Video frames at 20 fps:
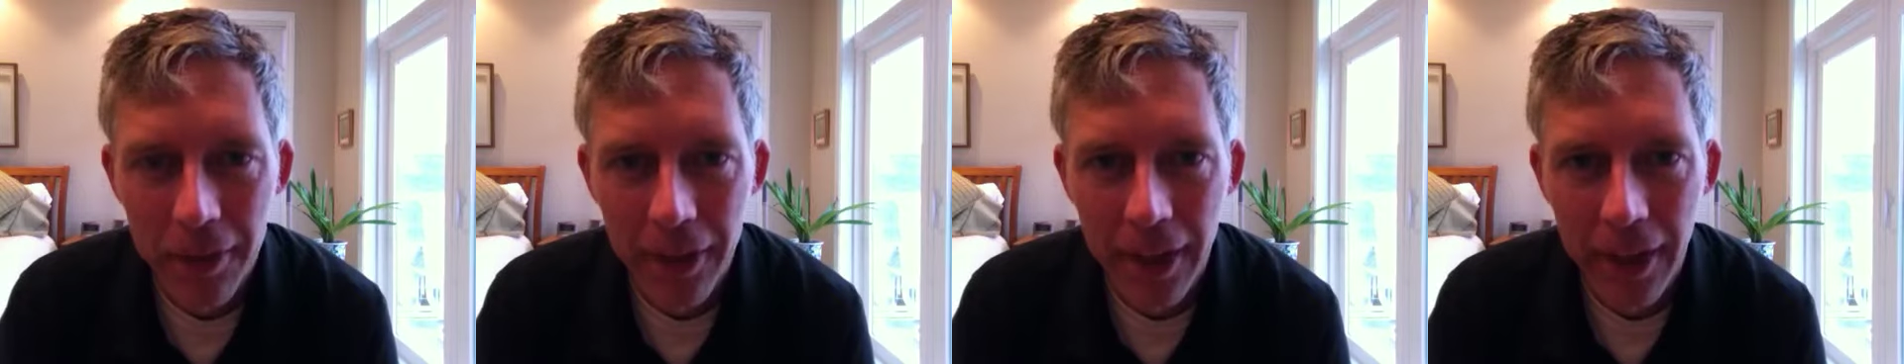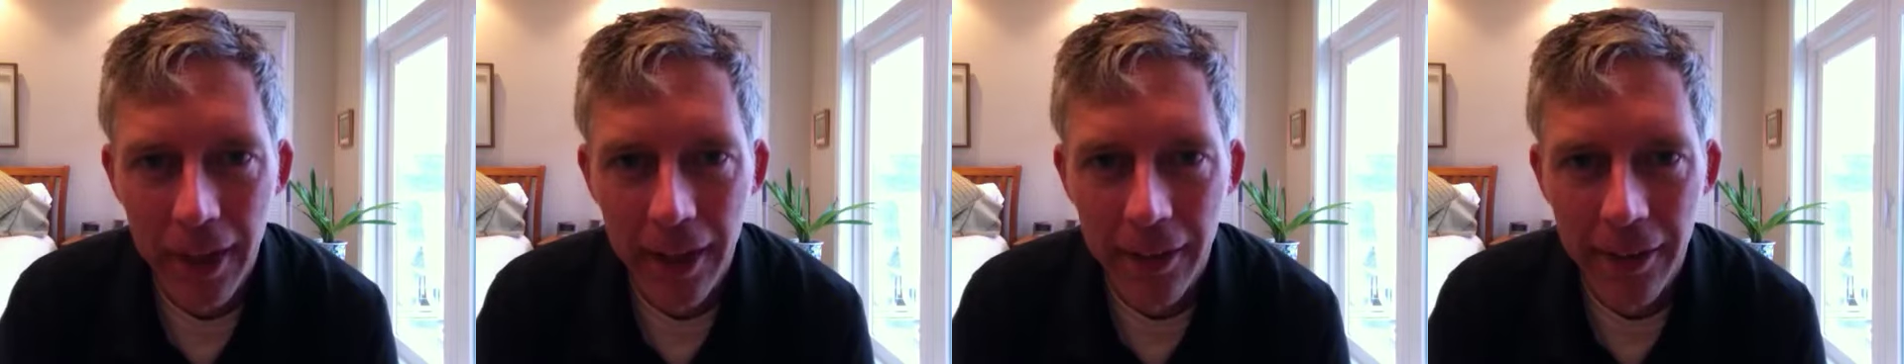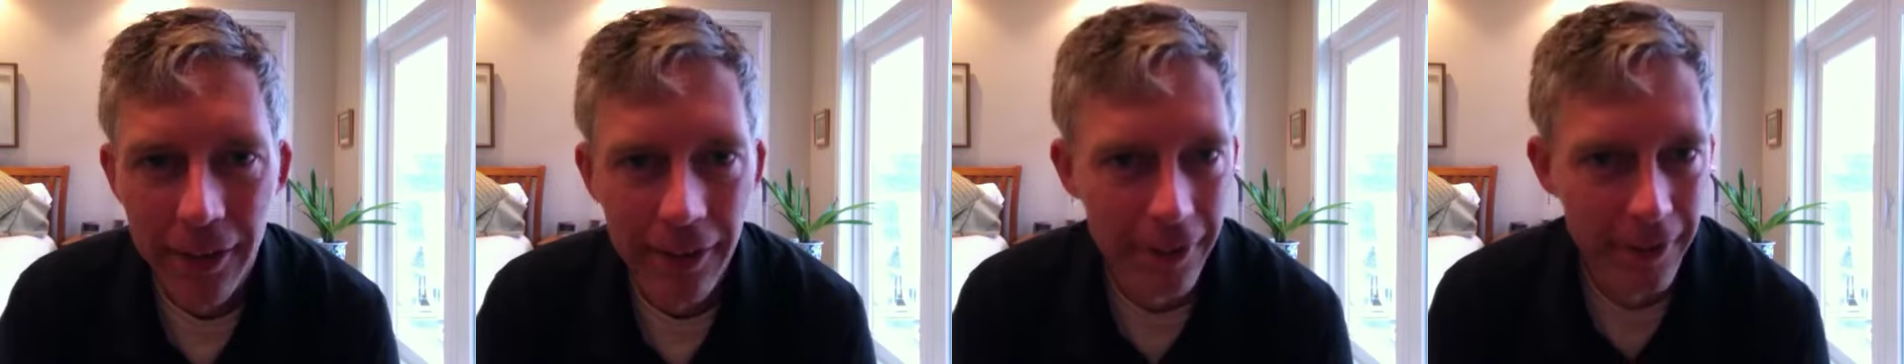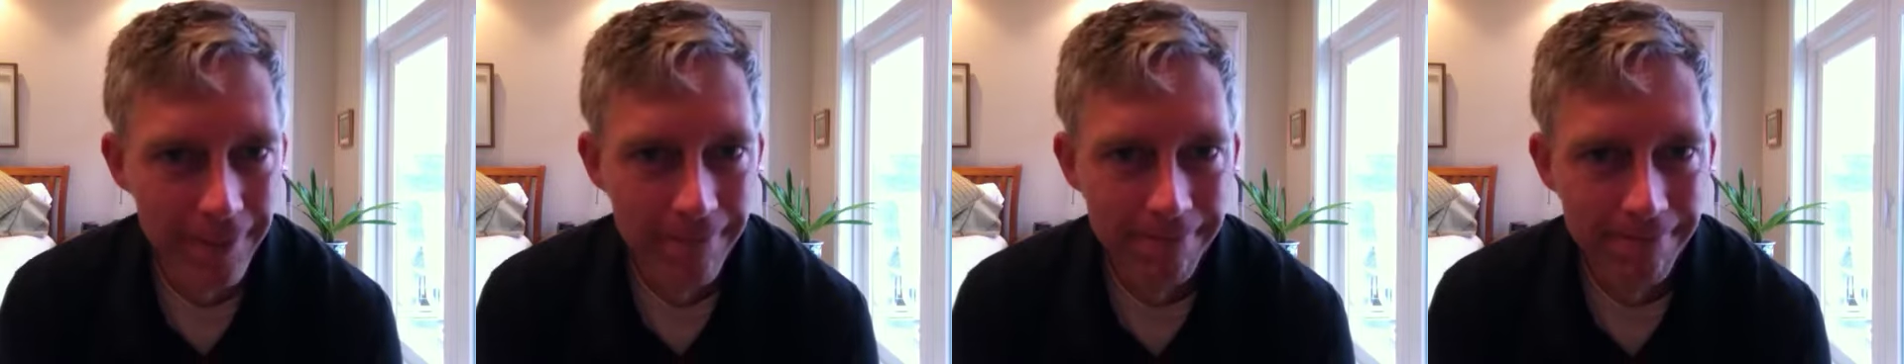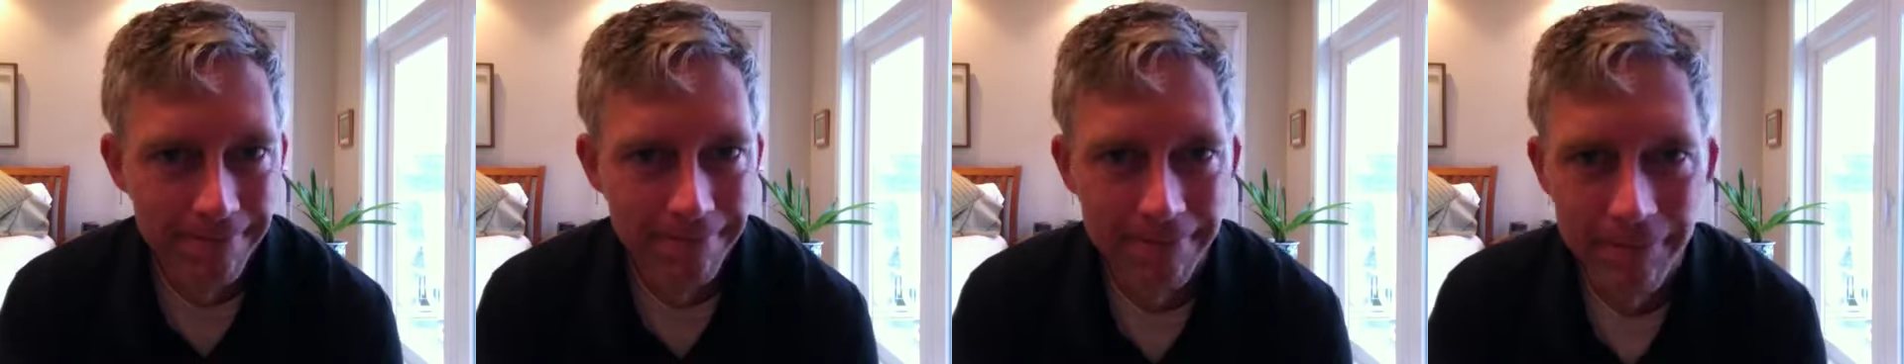yes.
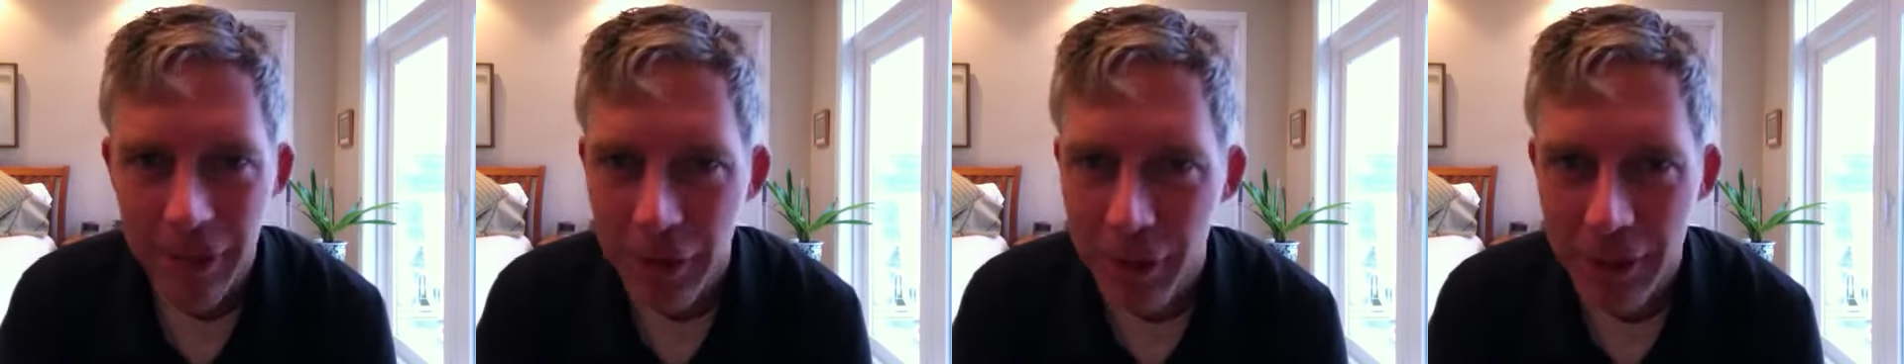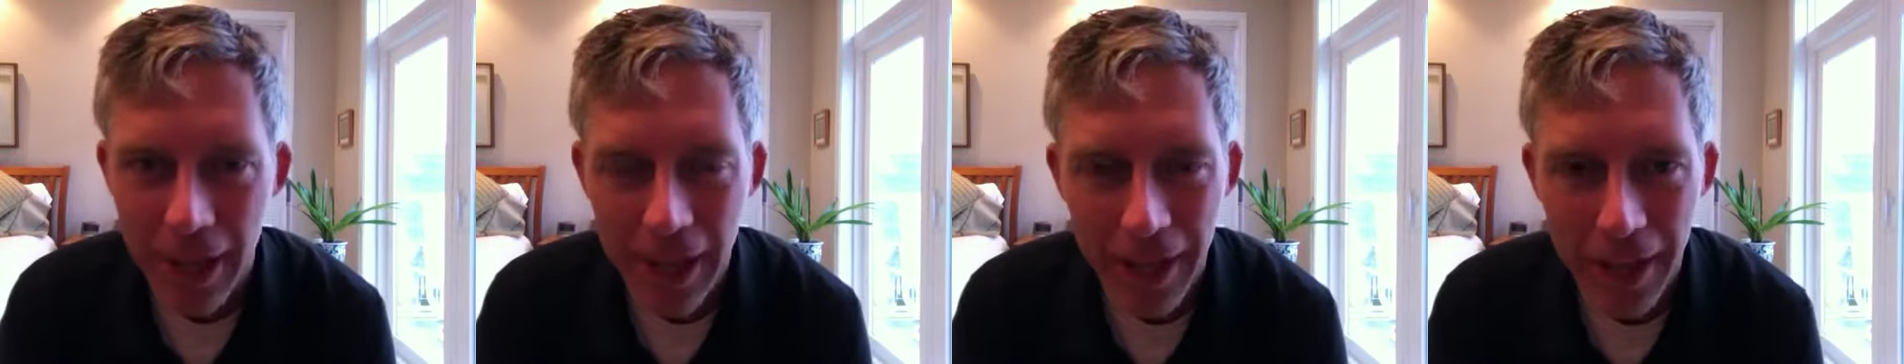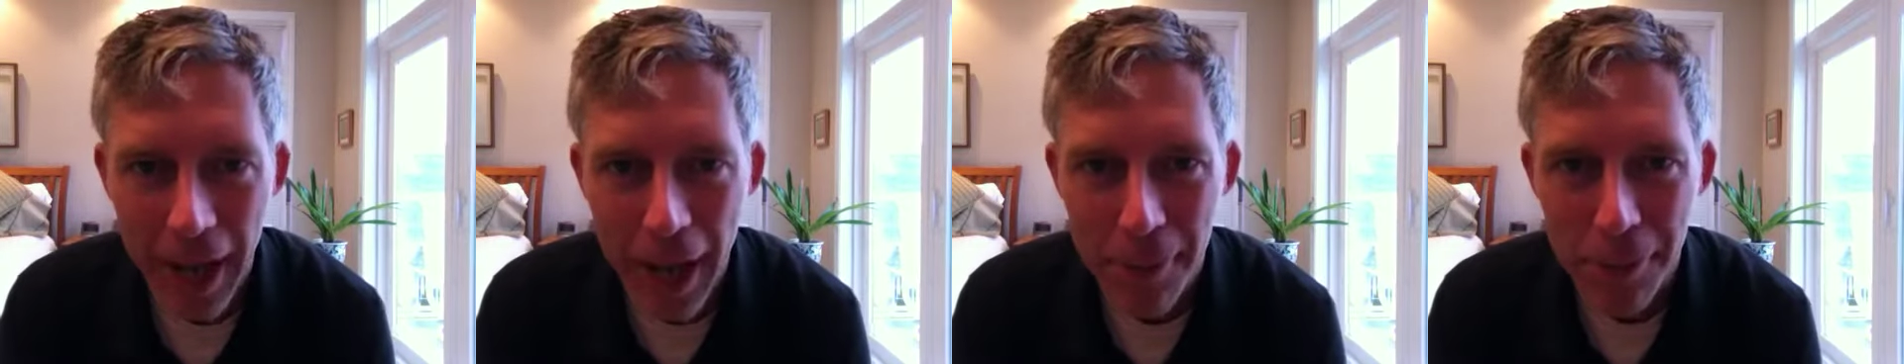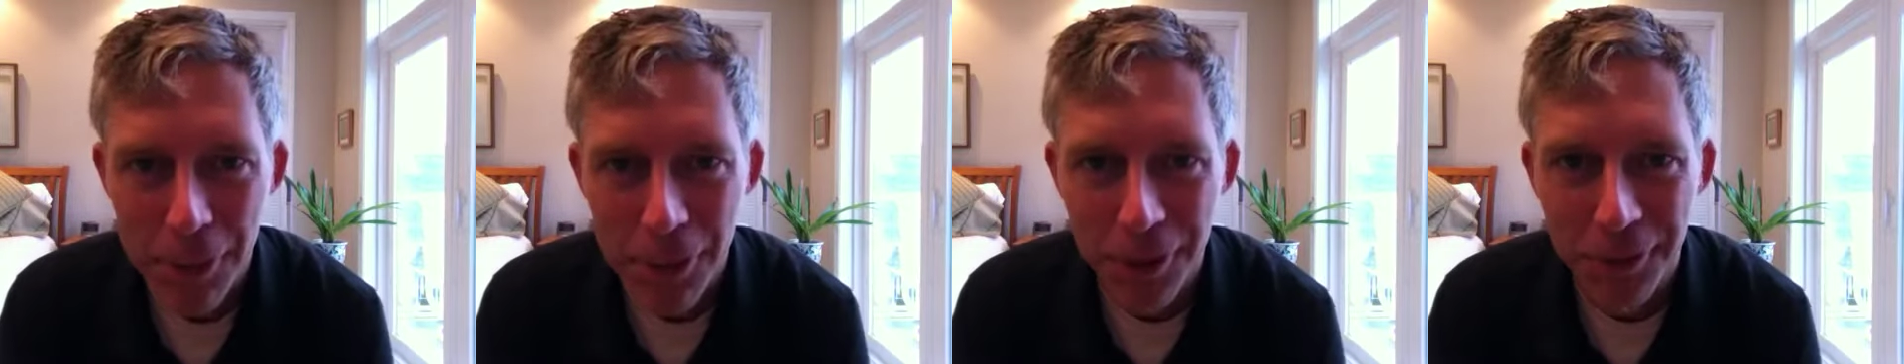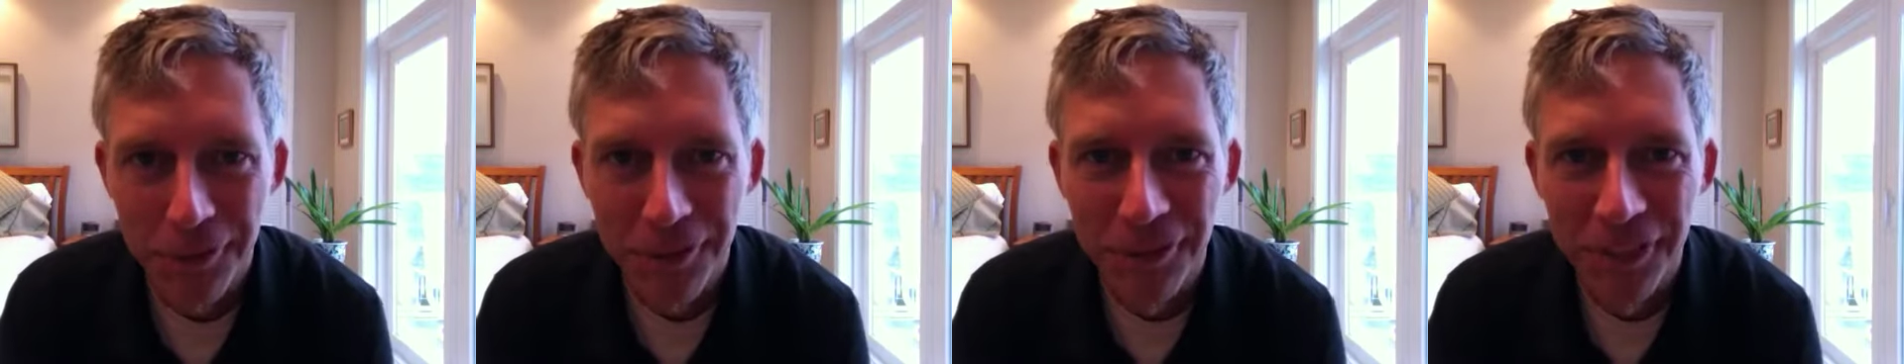It's not an
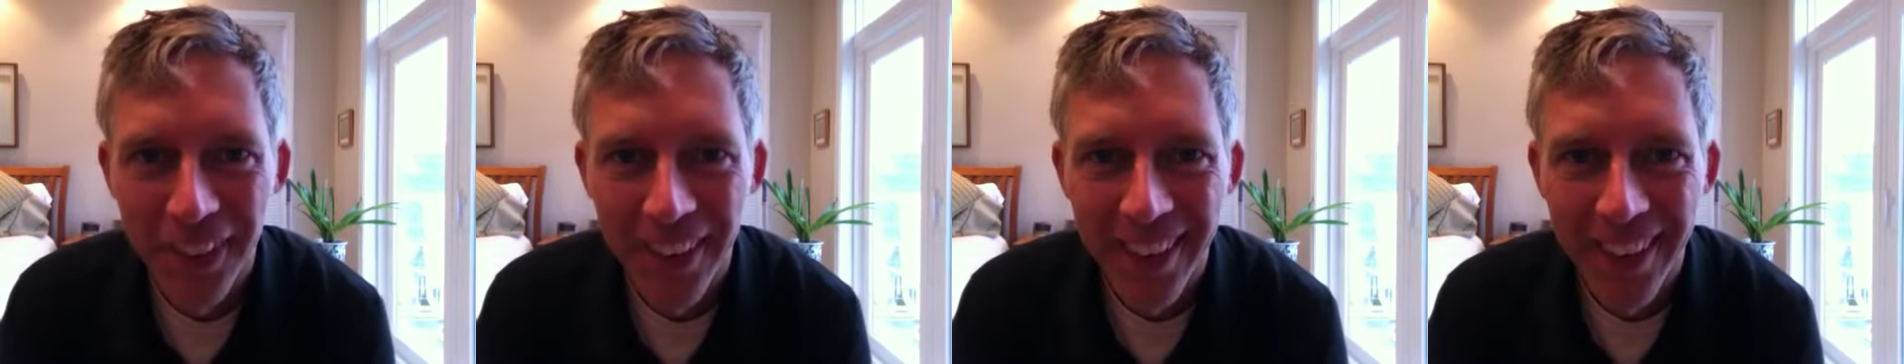option.